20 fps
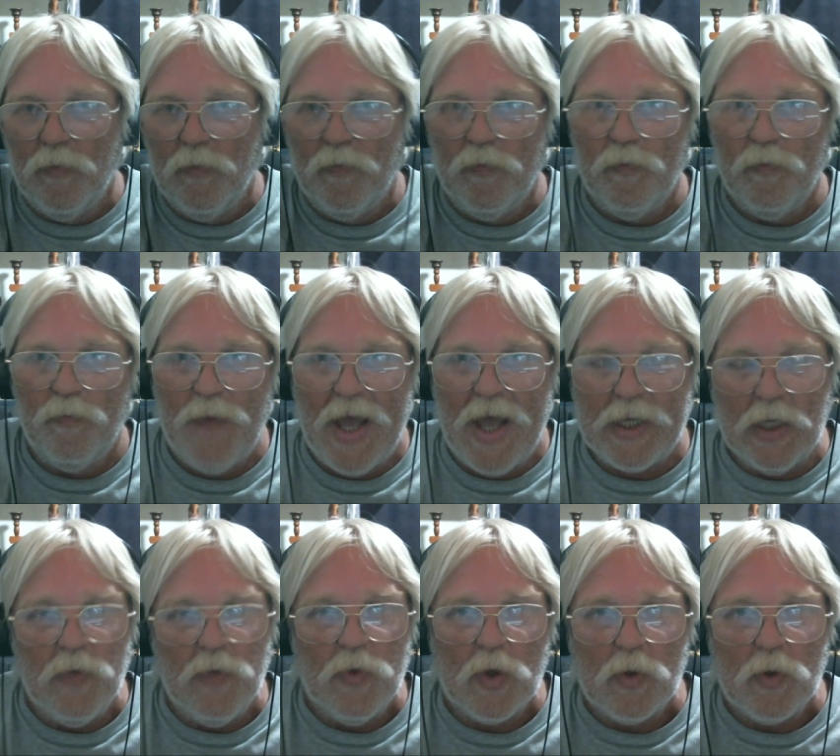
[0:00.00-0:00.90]
back
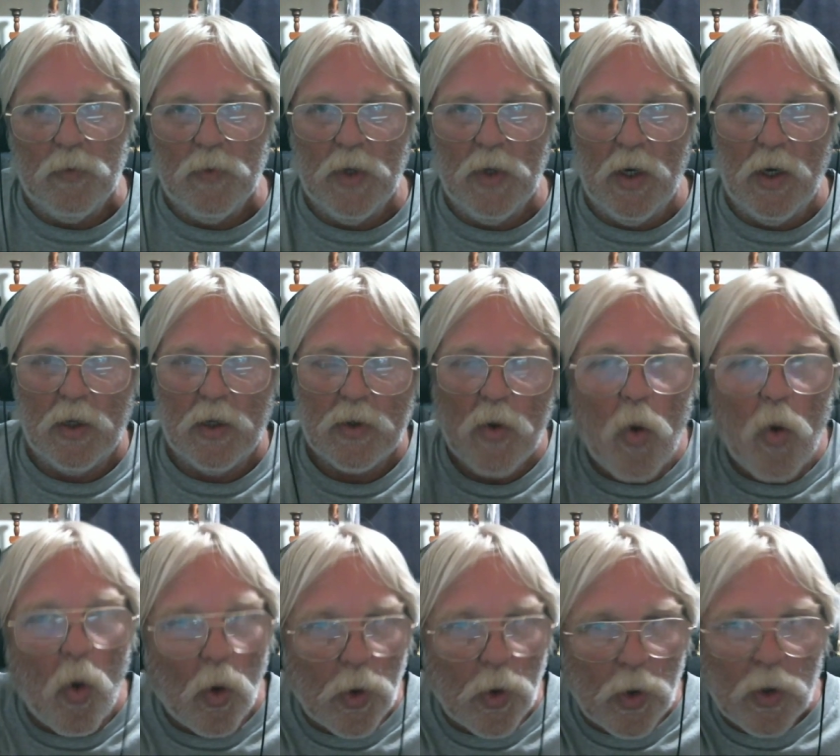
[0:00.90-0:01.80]
in the, Uh,
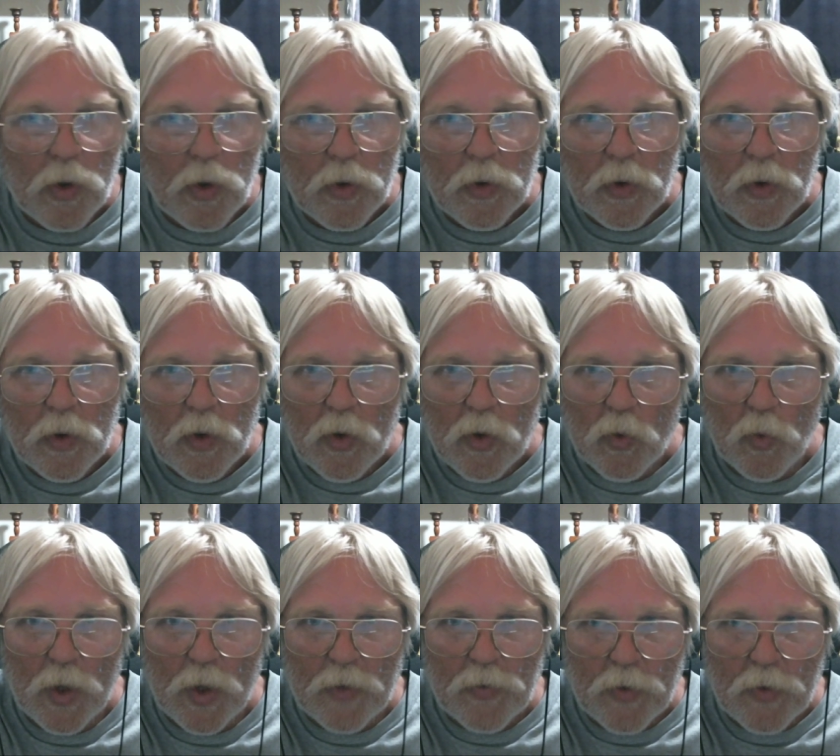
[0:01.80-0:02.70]
corner
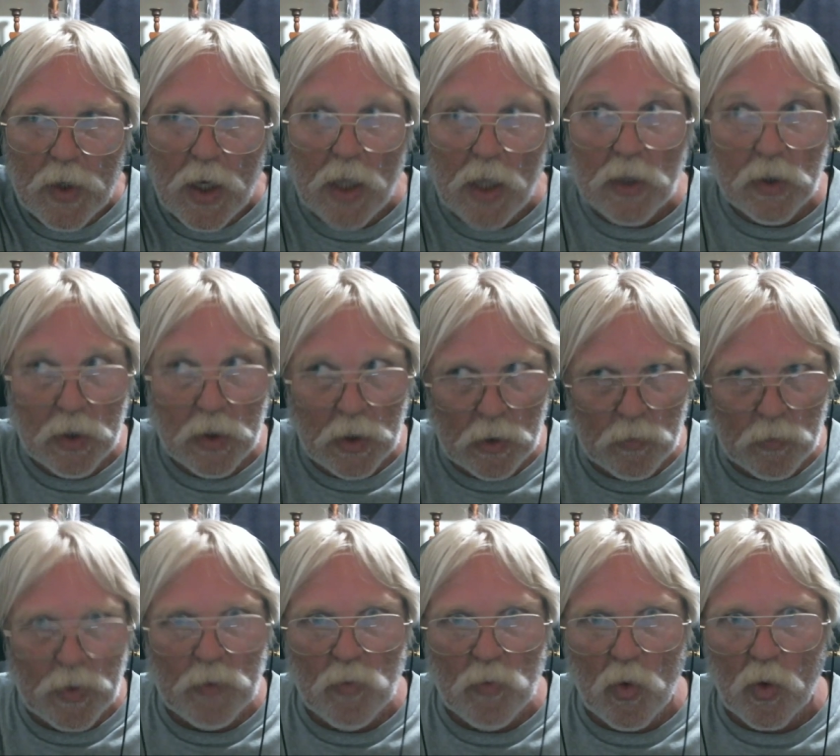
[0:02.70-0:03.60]
with a little
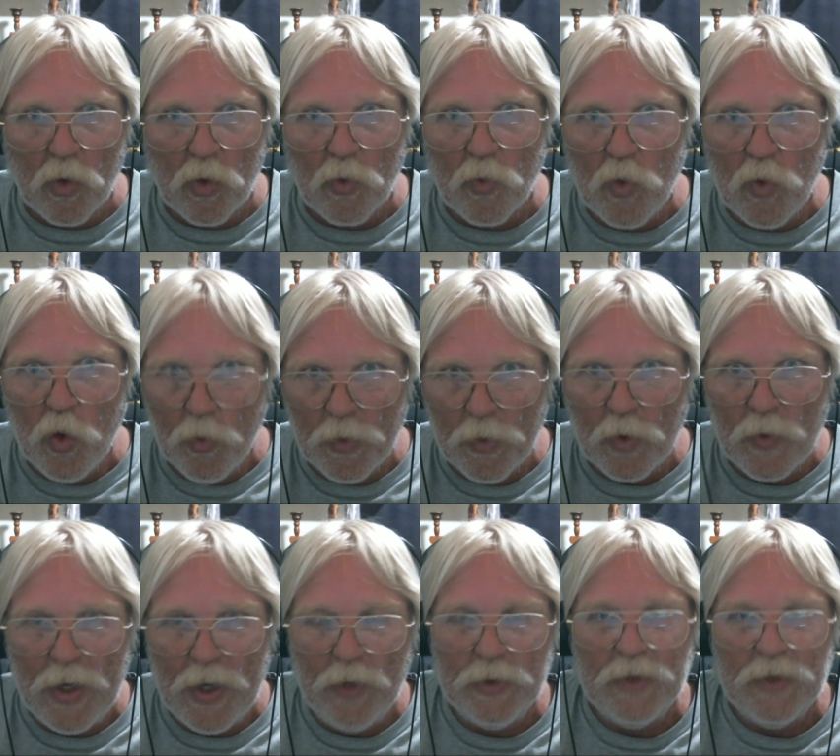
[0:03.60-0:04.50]
bit more room
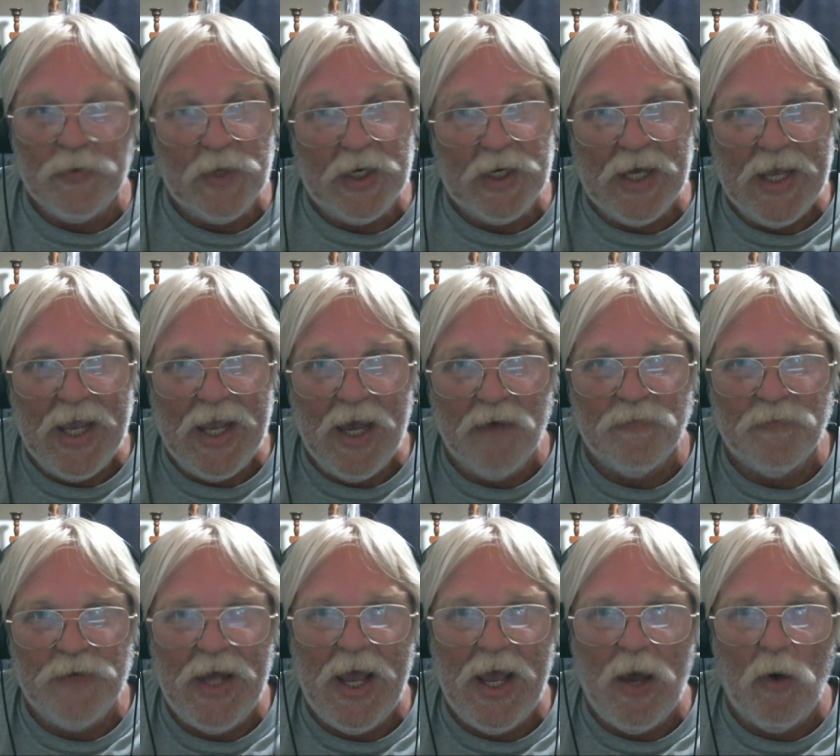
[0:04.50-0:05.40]
around it than I have
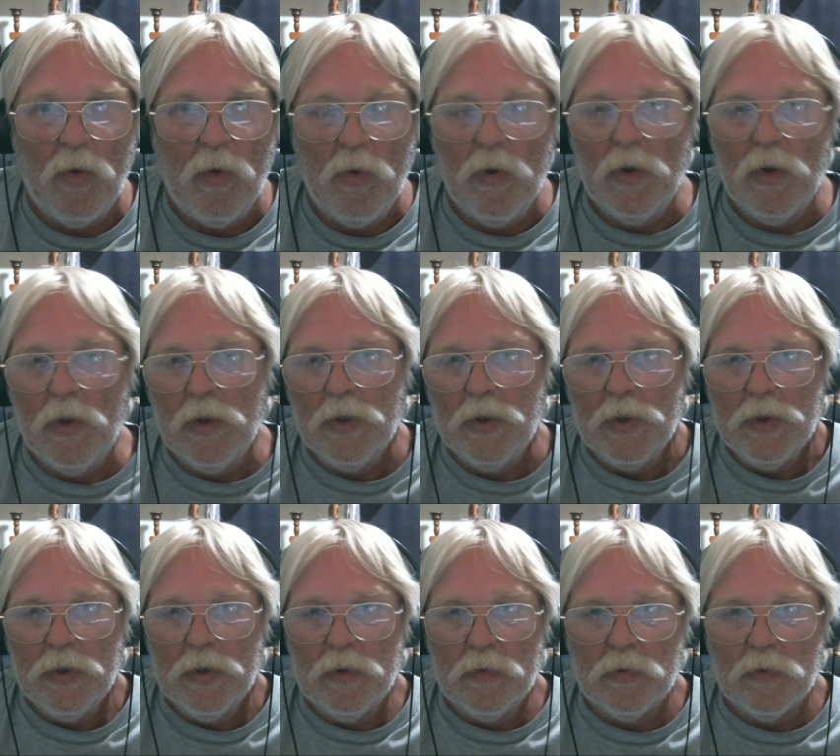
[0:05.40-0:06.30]
now.
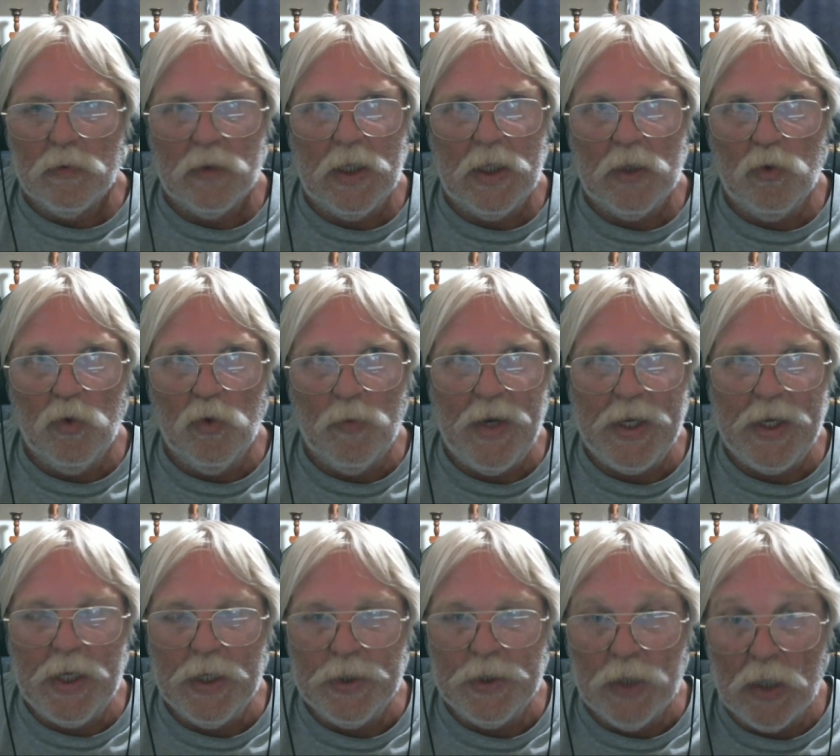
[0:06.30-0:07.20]
Well, who am I
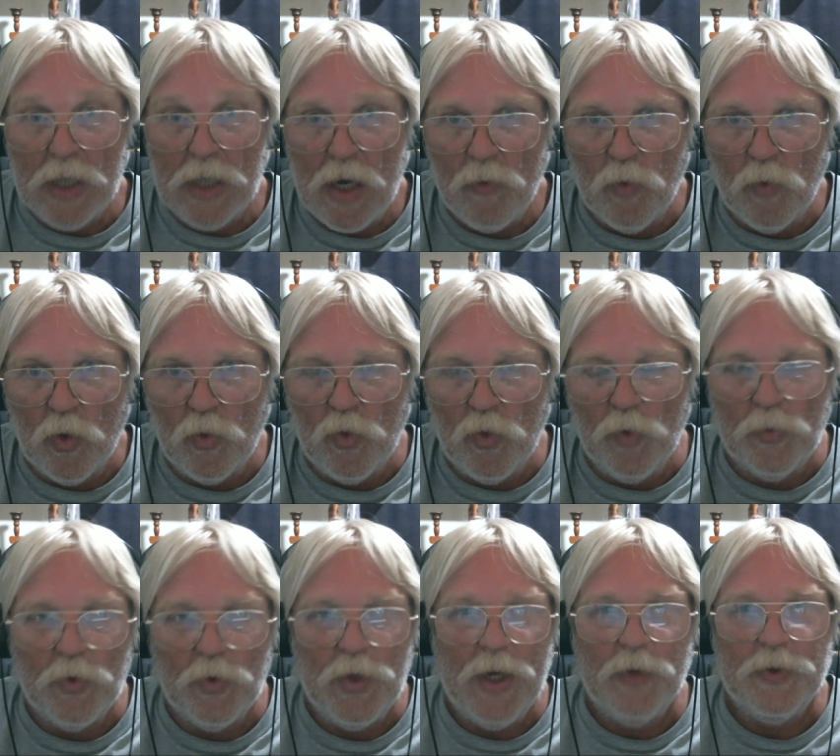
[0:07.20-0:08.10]
kidding? A lot more room
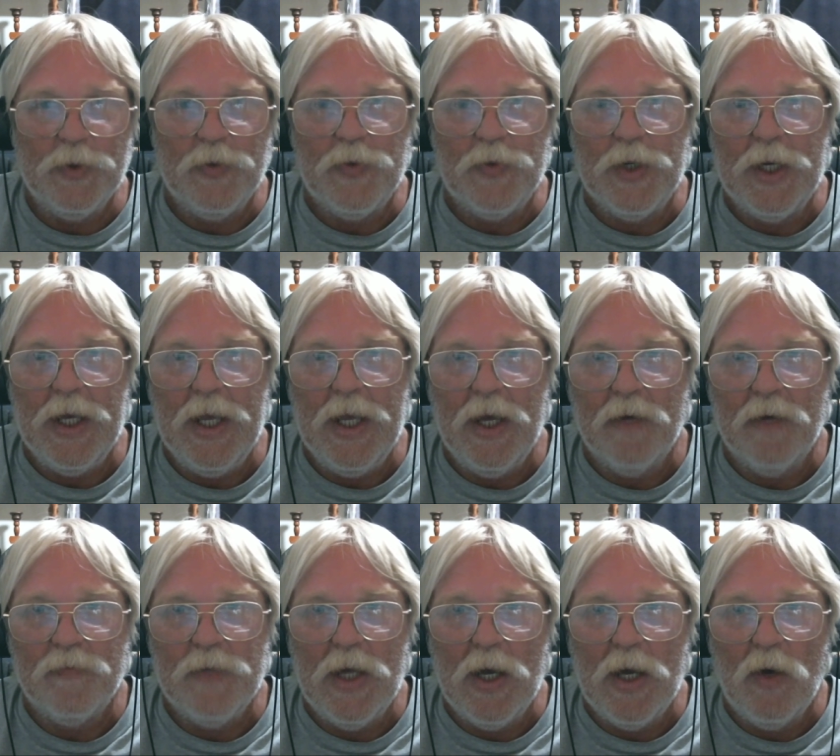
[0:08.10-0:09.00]
around it than I
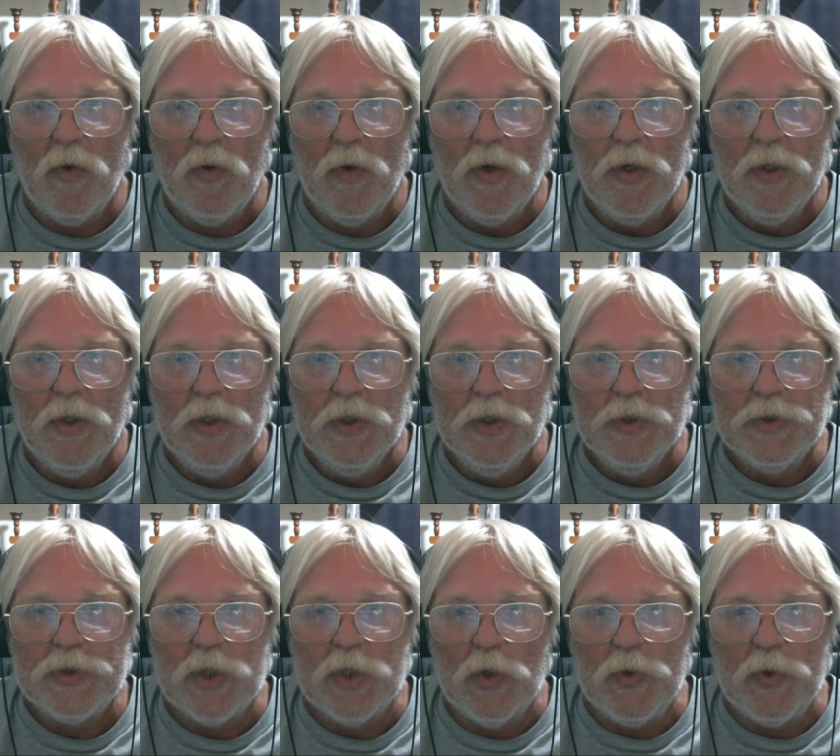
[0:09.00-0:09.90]
have now.
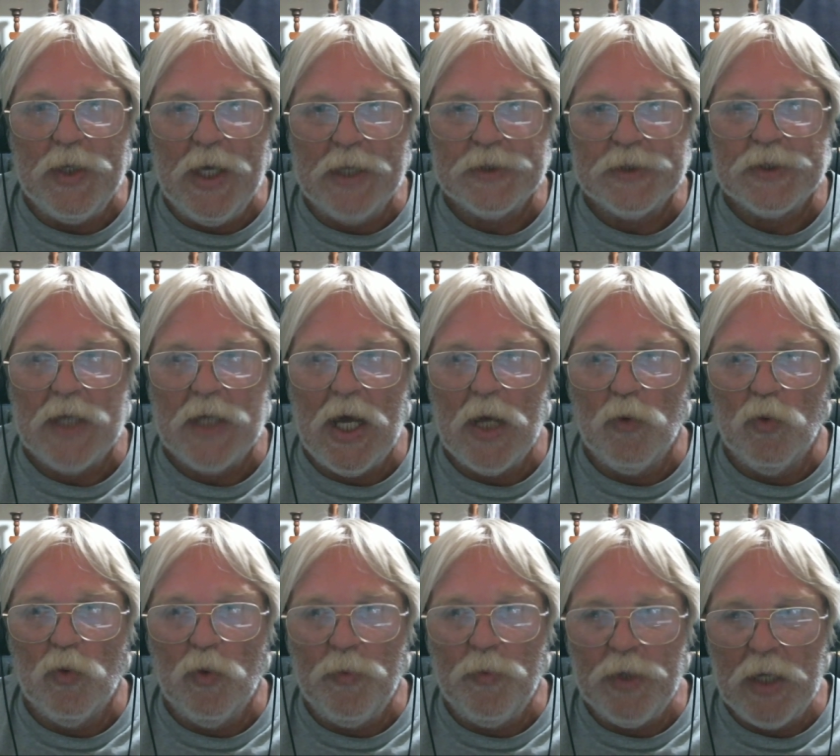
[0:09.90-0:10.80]
So yes, I
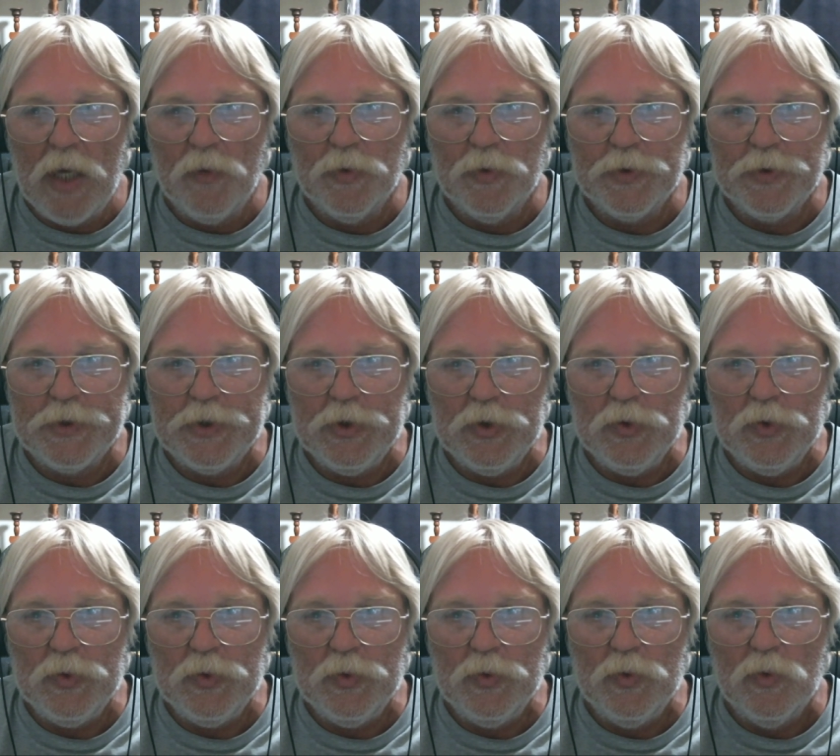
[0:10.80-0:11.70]
will be able
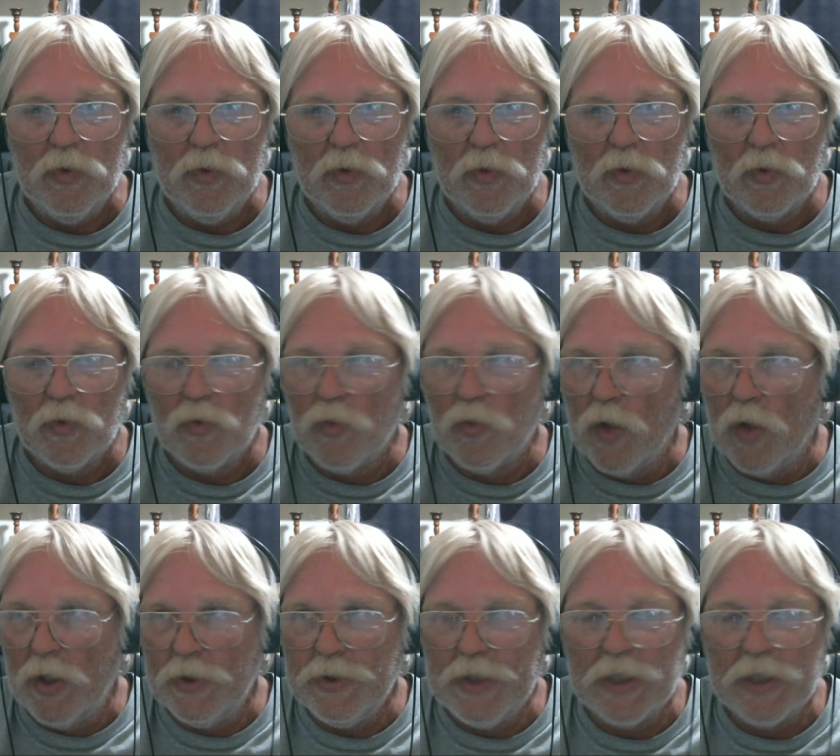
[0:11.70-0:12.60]
to
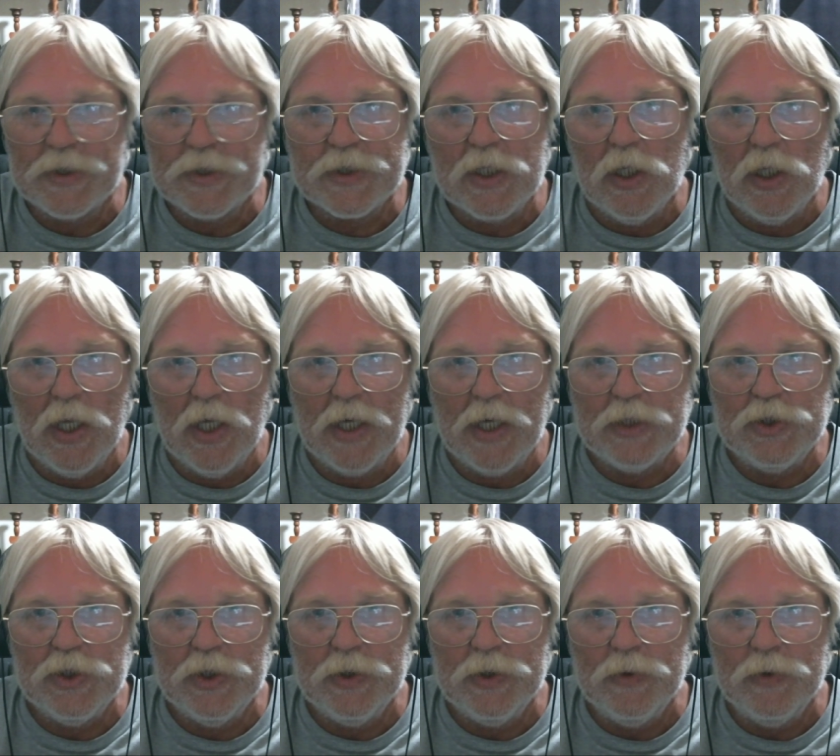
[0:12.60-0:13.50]
run dust
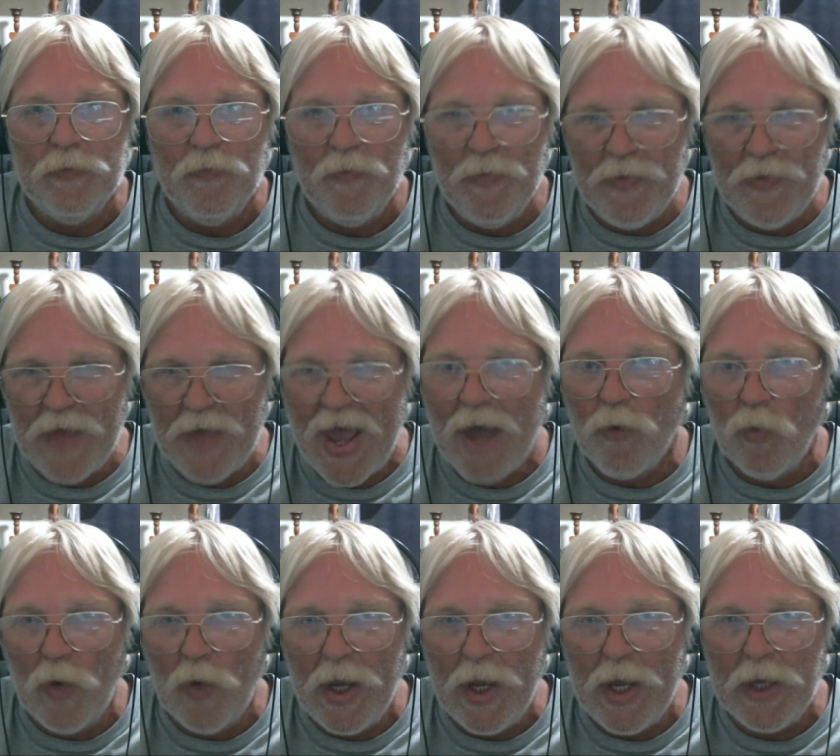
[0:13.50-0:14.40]
collection that
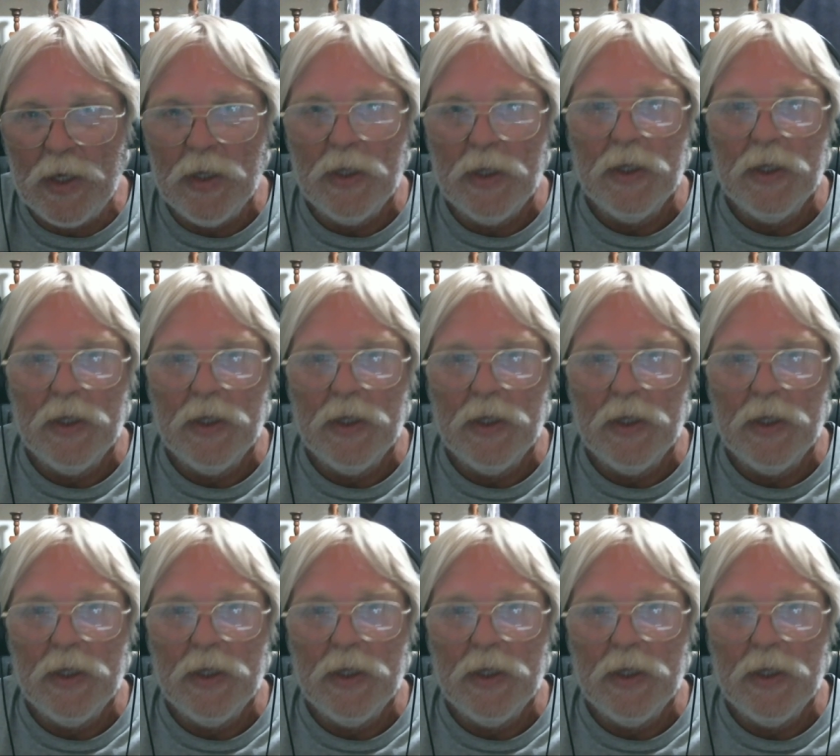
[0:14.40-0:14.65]
way,